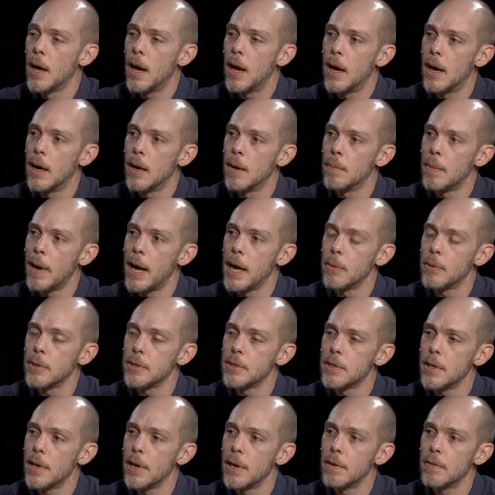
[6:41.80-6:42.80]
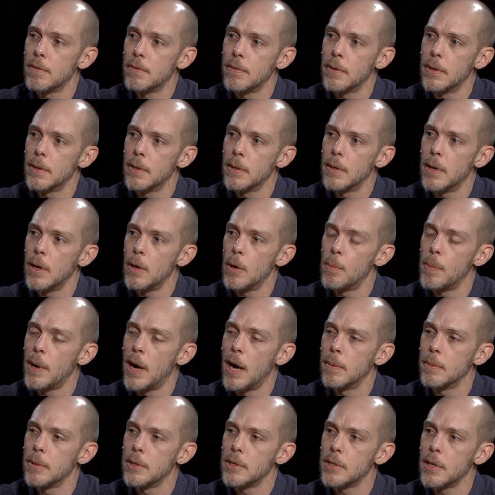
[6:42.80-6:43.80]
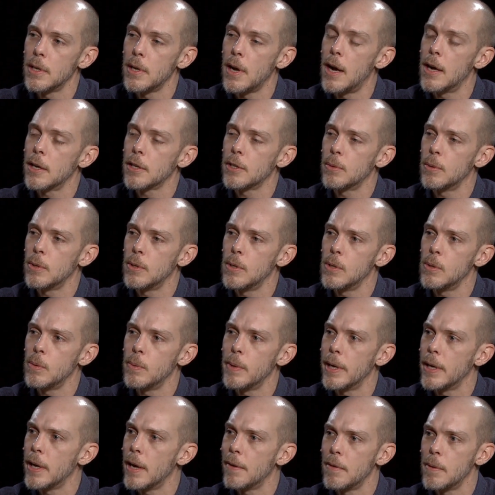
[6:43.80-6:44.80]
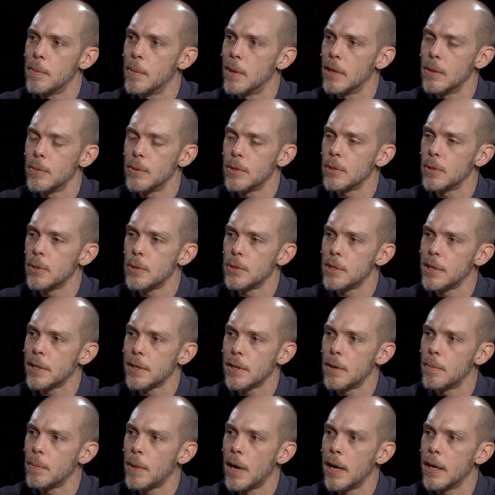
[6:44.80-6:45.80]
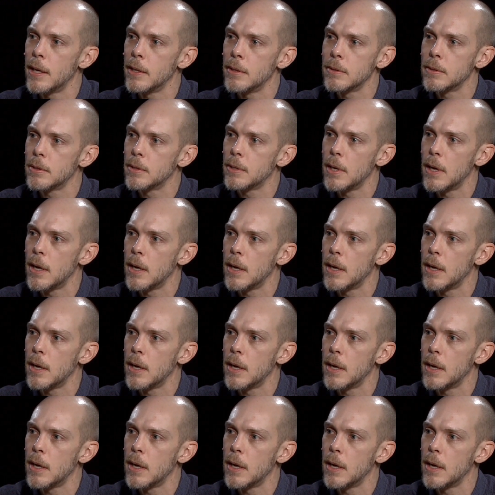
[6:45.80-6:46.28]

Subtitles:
I was there for Obama's inaugural when everybody was losing their minds.